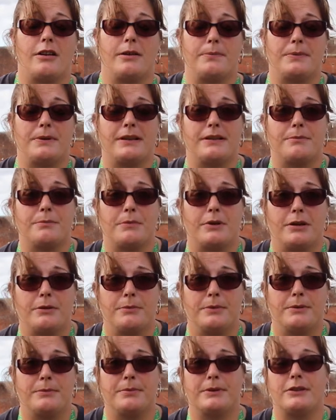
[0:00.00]
open at the
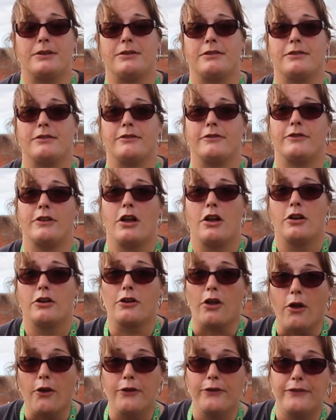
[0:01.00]
moment because of
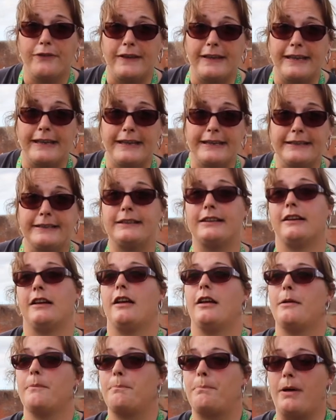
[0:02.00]
COVID,
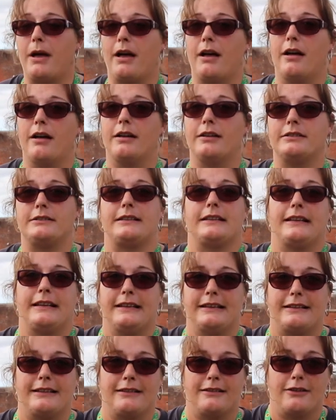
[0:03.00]
but
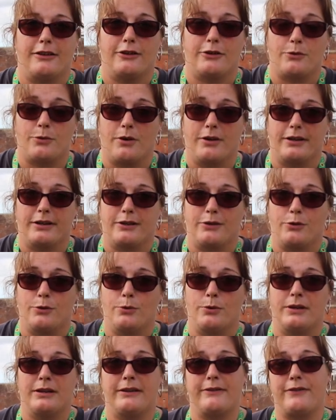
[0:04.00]
it did look quite
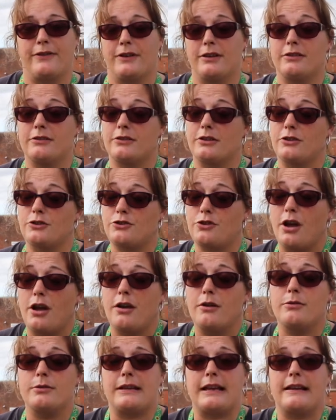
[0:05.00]
cool and if I was a
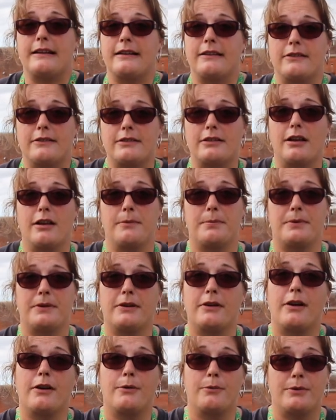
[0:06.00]
child and it was
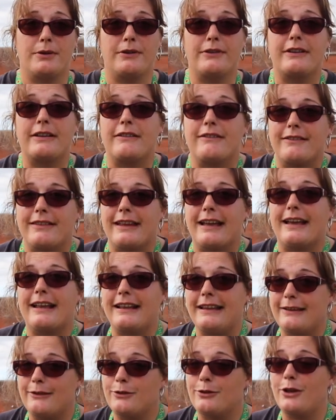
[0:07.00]
open I would have given that
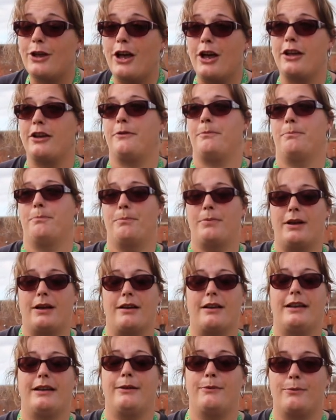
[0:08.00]
a little go
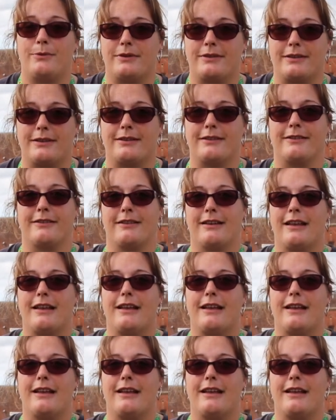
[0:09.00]
but it wasn't